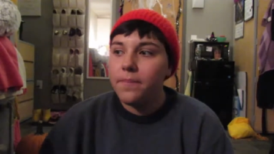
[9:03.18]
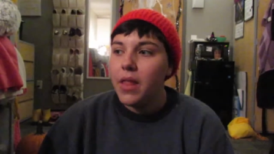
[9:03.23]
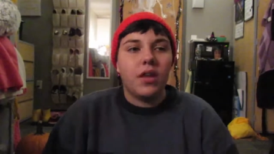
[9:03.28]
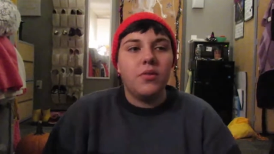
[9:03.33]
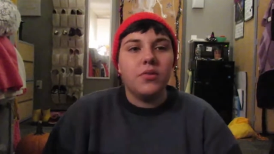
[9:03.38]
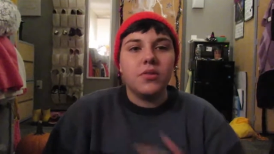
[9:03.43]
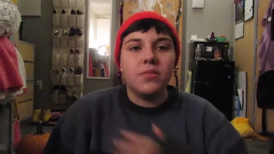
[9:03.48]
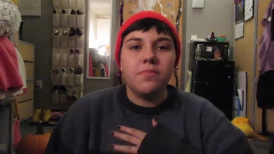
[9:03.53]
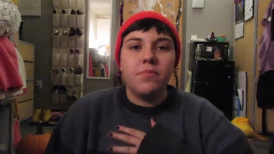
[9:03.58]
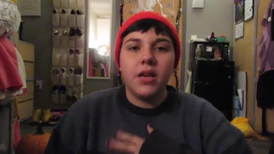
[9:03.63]

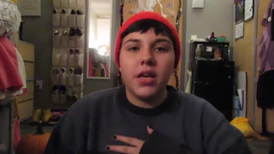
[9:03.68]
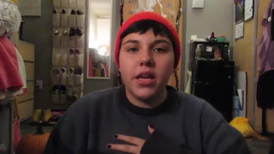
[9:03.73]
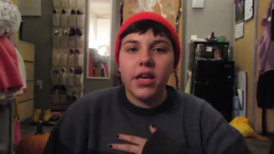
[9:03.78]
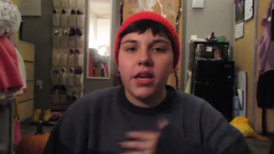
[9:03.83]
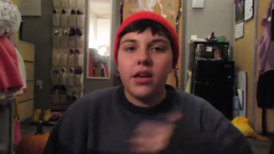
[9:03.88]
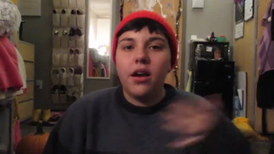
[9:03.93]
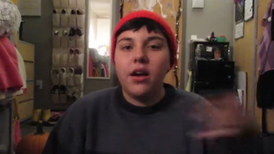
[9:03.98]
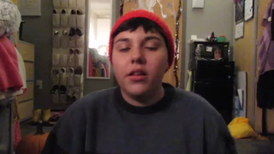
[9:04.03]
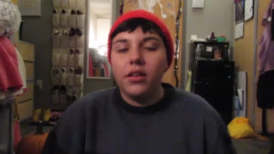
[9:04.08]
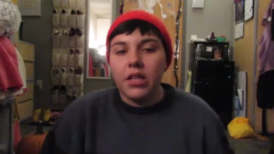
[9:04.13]
It was
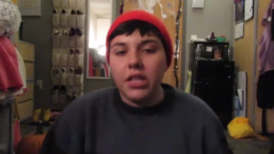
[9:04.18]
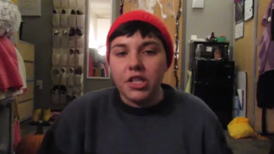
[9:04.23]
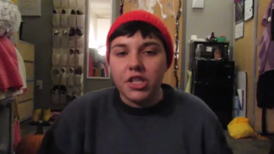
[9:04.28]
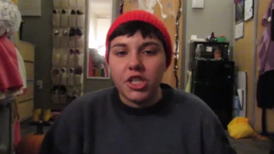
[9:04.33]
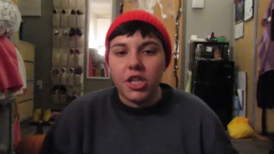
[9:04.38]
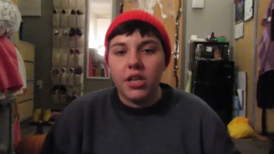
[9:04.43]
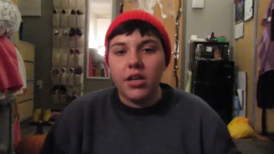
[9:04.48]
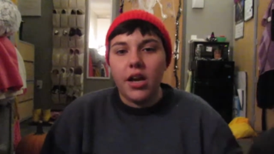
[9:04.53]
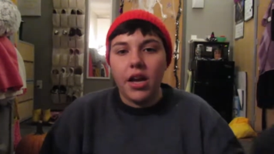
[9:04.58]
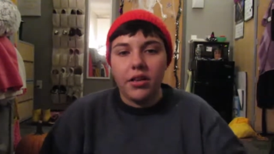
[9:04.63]
me,
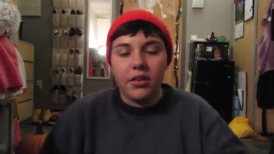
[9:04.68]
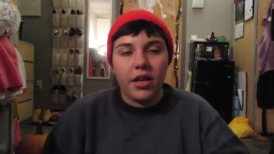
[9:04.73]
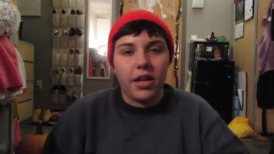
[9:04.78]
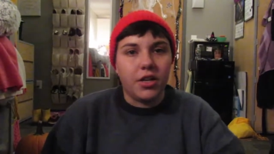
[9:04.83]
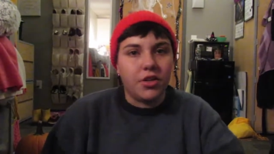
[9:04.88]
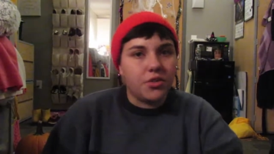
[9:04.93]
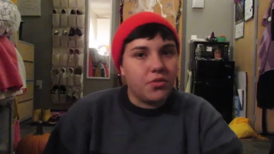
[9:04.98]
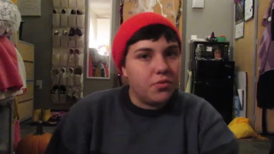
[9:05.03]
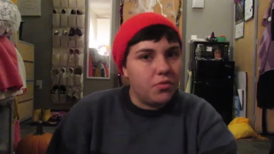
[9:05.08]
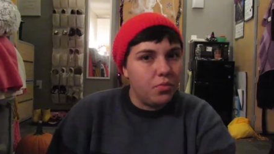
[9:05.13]
Alicia, and
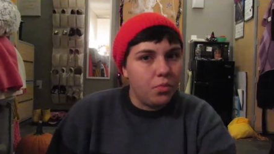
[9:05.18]
like